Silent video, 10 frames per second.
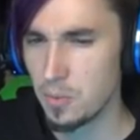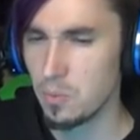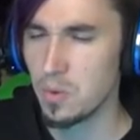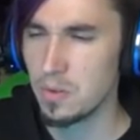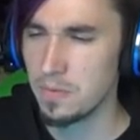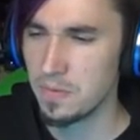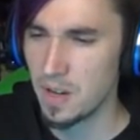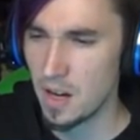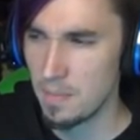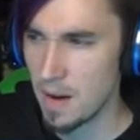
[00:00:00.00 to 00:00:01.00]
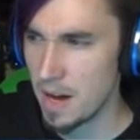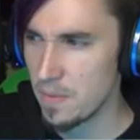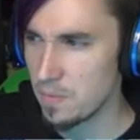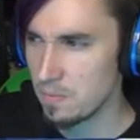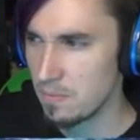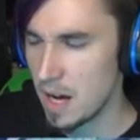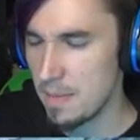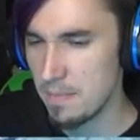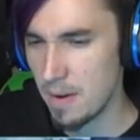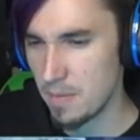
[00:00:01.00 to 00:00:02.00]
the wolf on my my
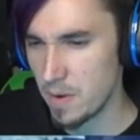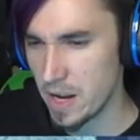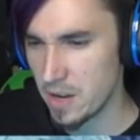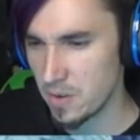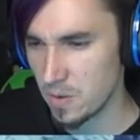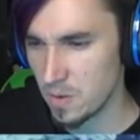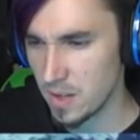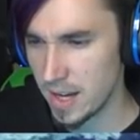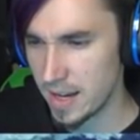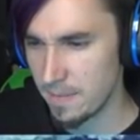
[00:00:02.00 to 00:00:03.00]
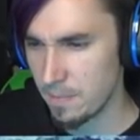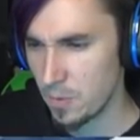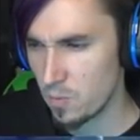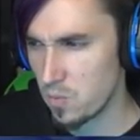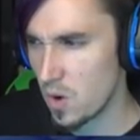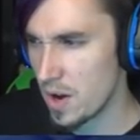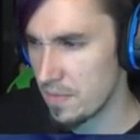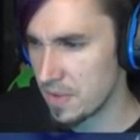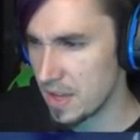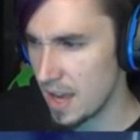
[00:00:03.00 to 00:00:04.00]
my regular like run
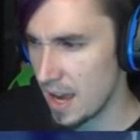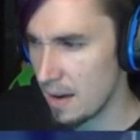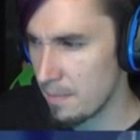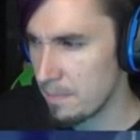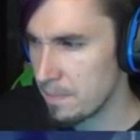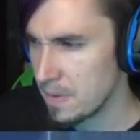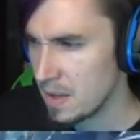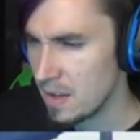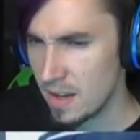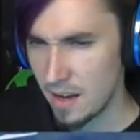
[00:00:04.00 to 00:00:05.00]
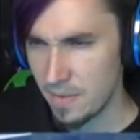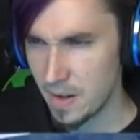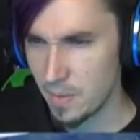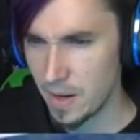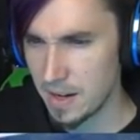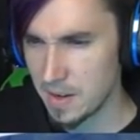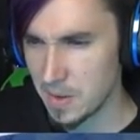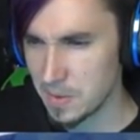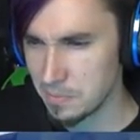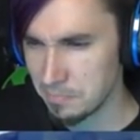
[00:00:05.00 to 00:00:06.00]
of the game. I forget what I
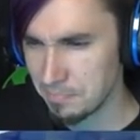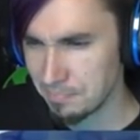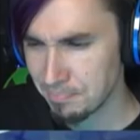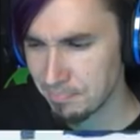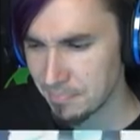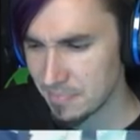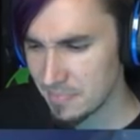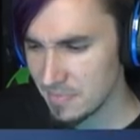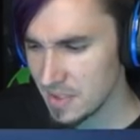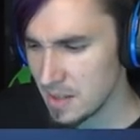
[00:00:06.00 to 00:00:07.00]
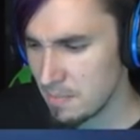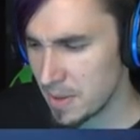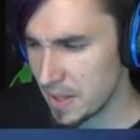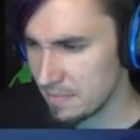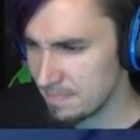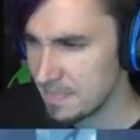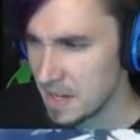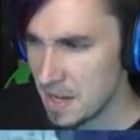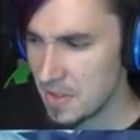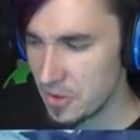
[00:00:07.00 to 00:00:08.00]
called him, but
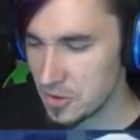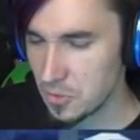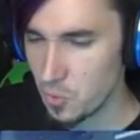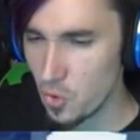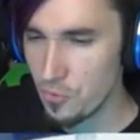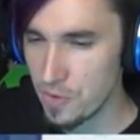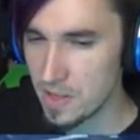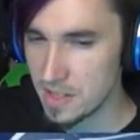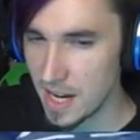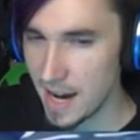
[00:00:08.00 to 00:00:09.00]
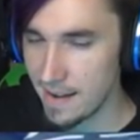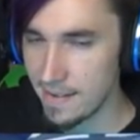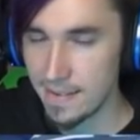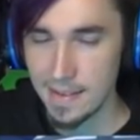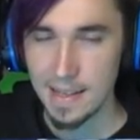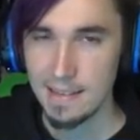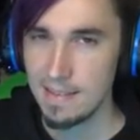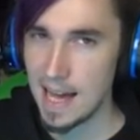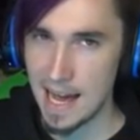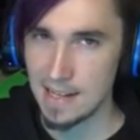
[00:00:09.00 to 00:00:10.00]
there's a wolf inside
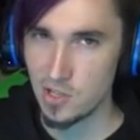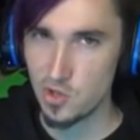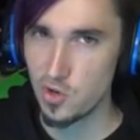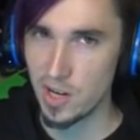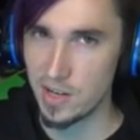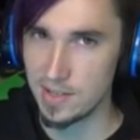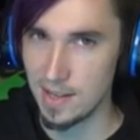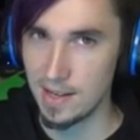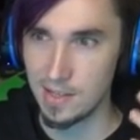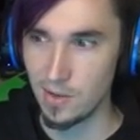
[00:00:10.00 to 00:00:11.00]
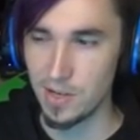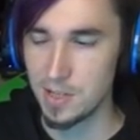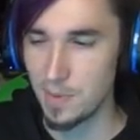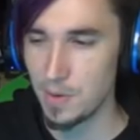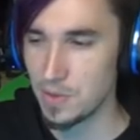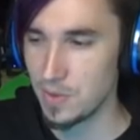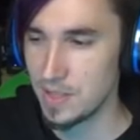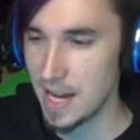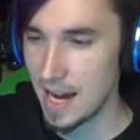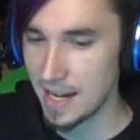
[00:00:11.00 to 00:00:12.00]
that triggers like he's always supposed to
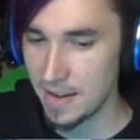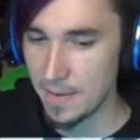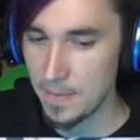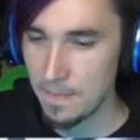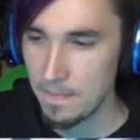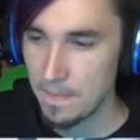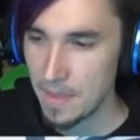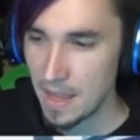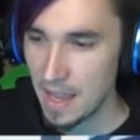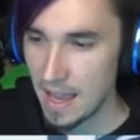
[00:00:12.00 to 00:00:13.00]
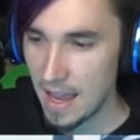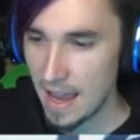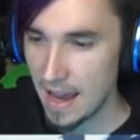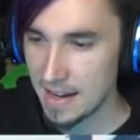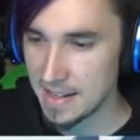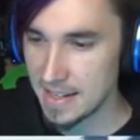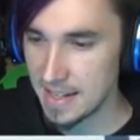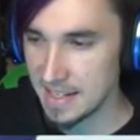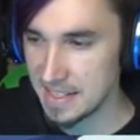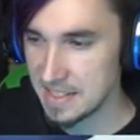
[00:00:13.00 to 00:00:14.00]
attack you, and
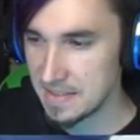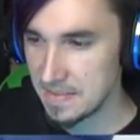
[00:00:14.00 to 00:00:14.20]
uh,